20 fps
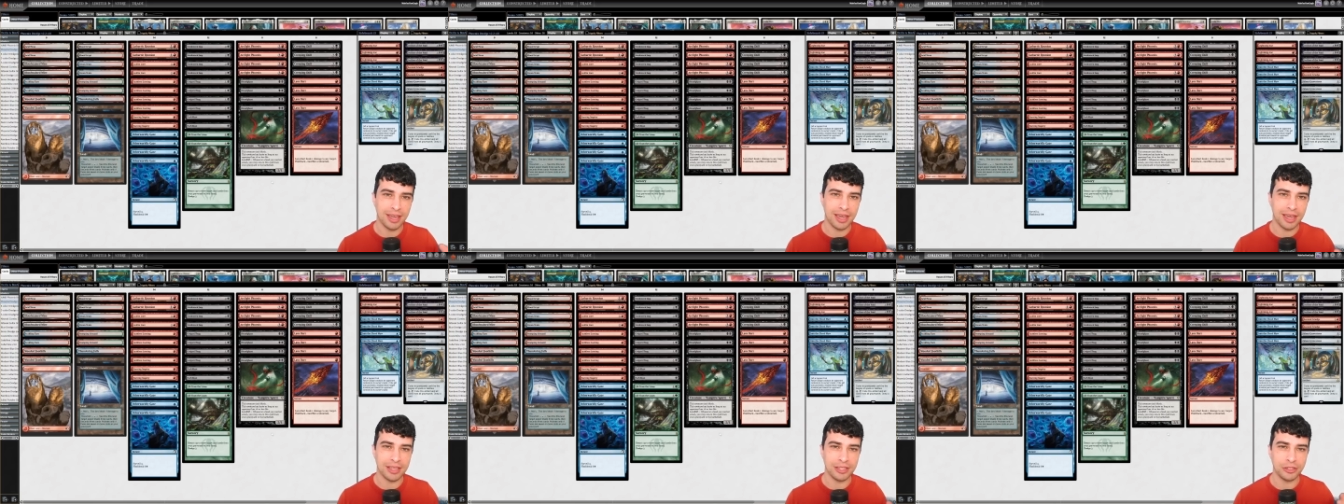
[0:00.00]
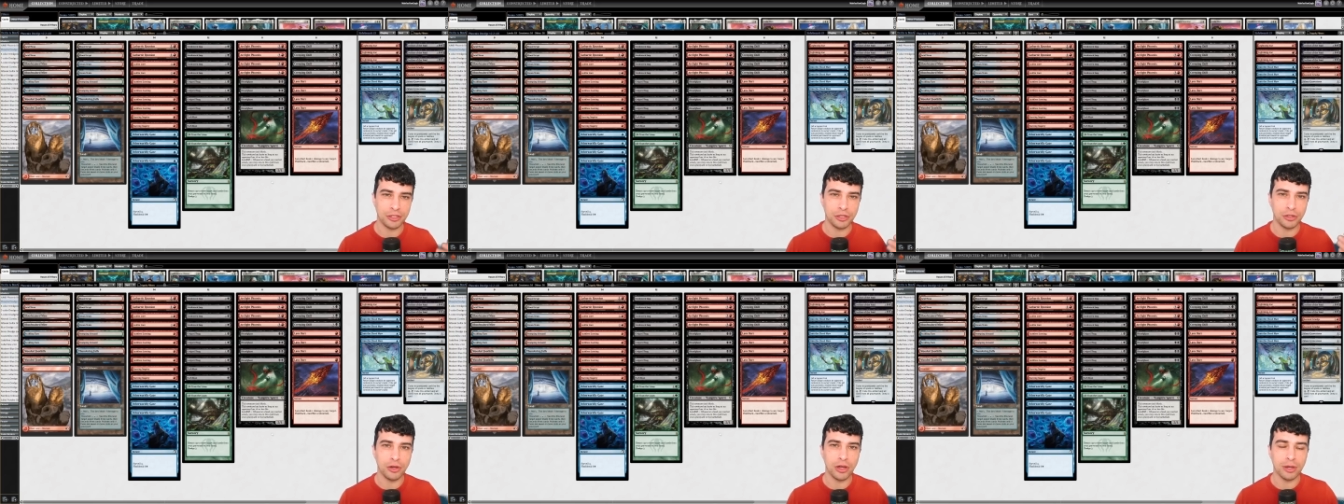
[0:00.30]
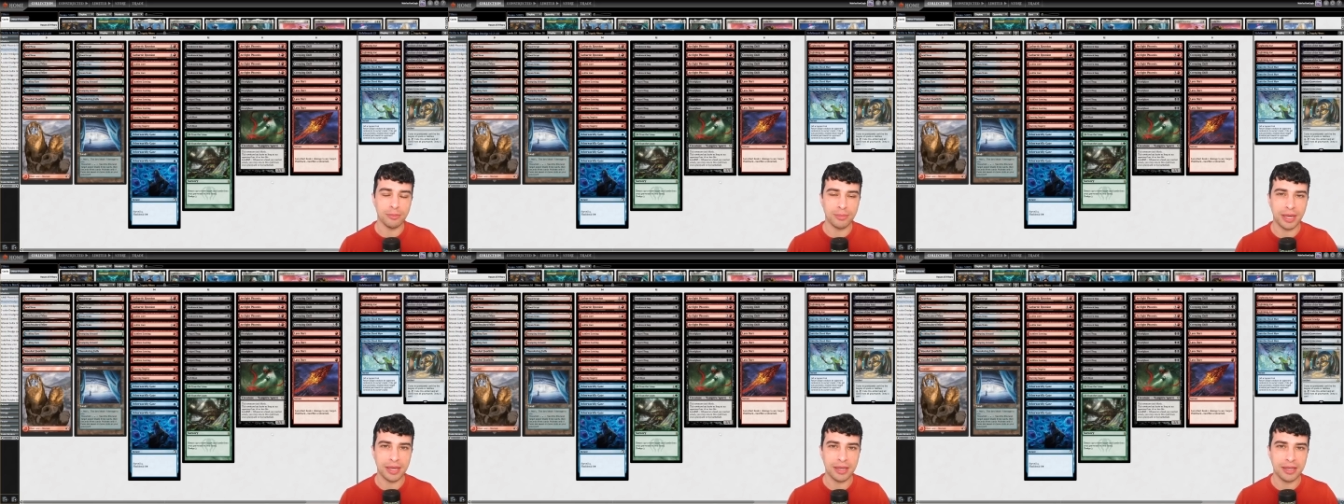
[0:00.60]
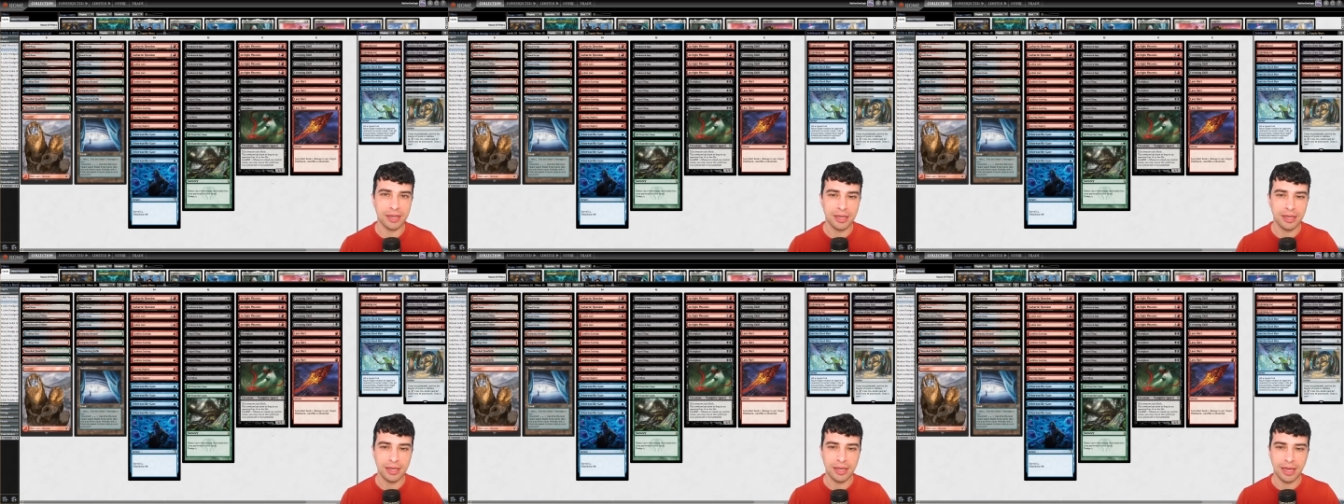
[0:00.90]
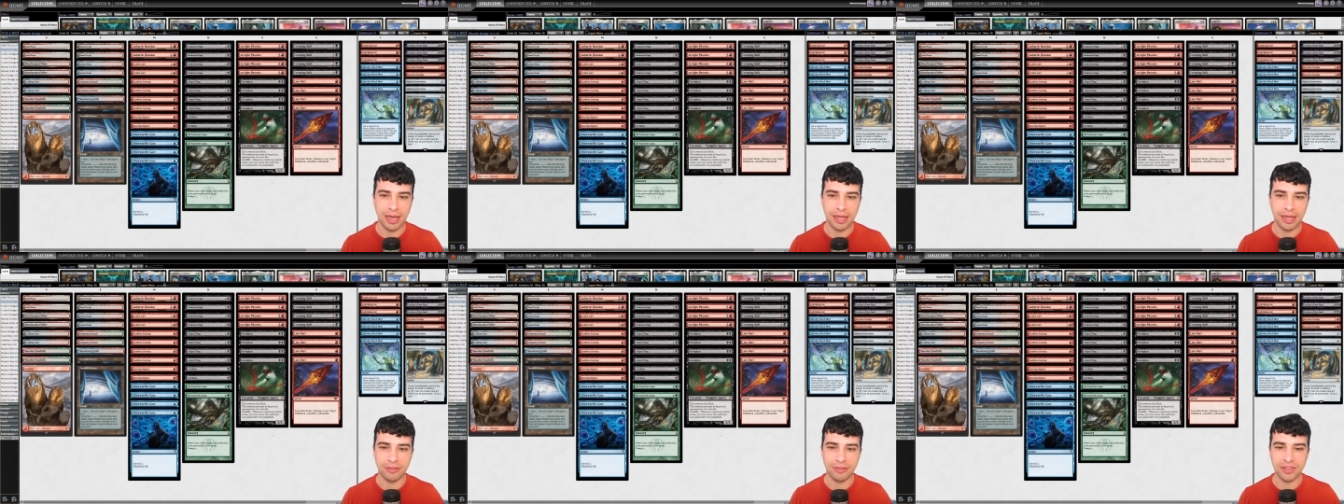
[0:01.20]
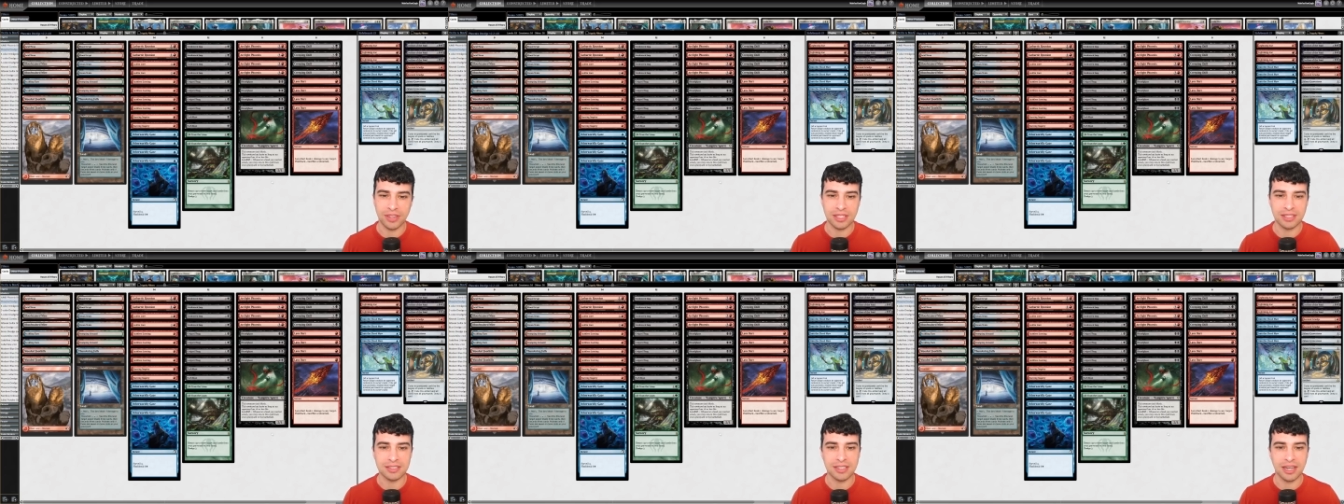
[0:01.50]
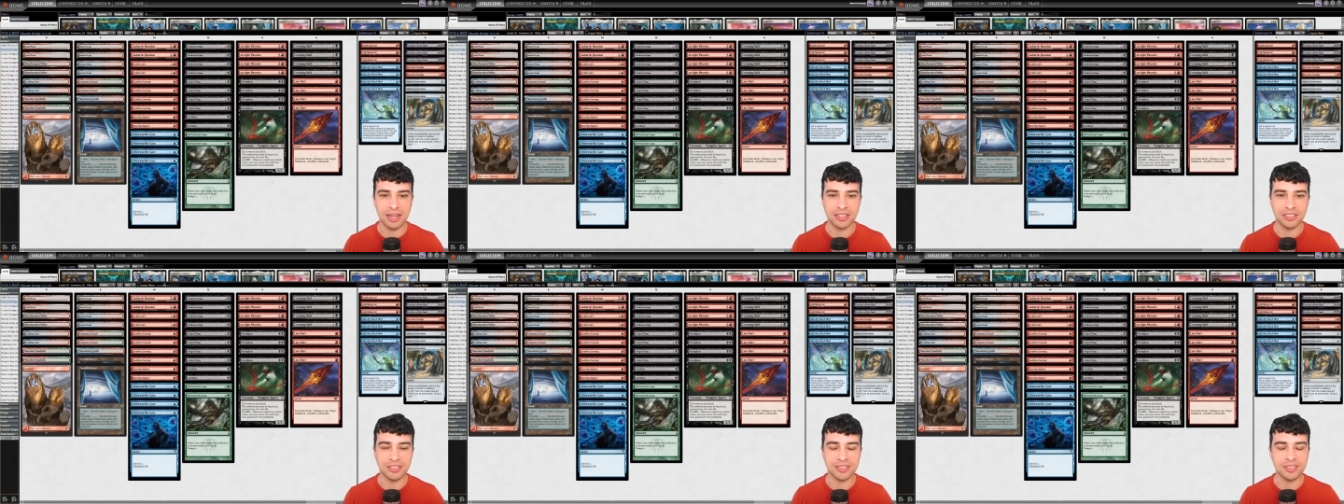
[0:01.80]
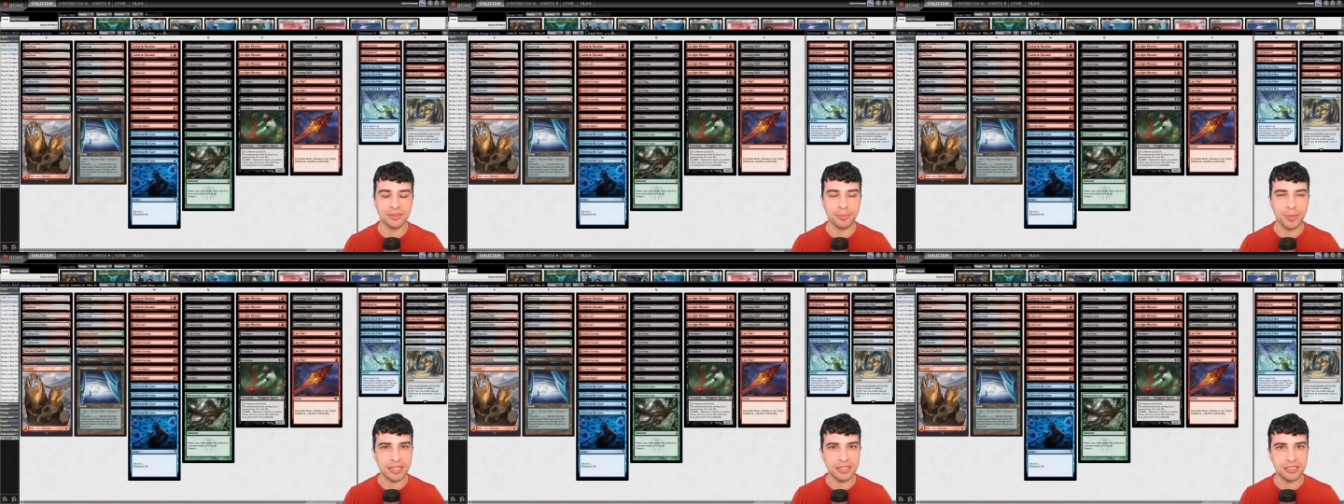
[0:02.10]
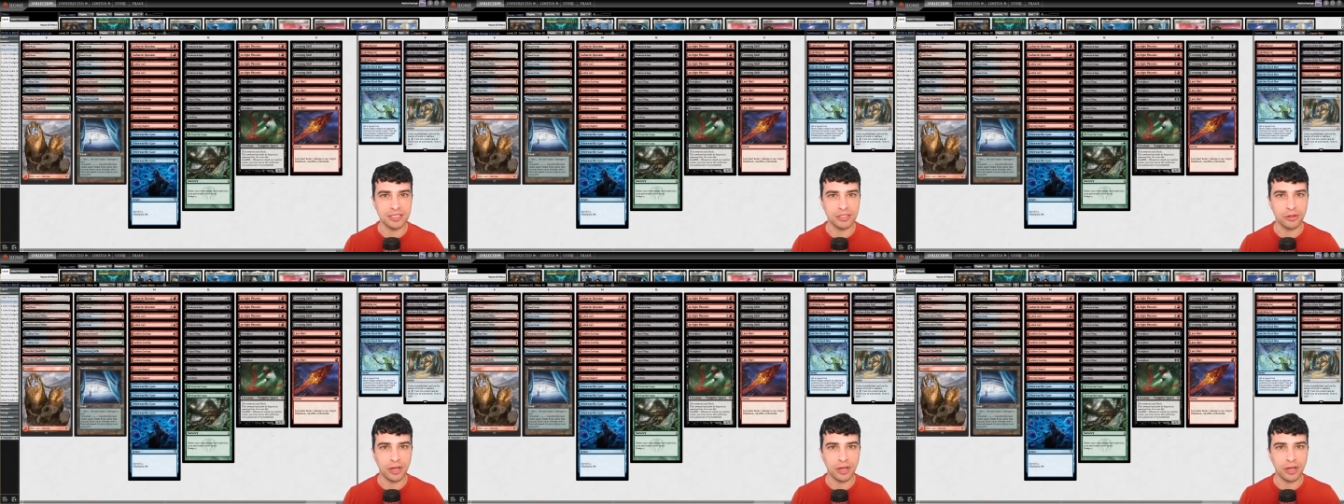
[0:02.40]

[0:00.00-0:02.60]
and then you come back and things are just better.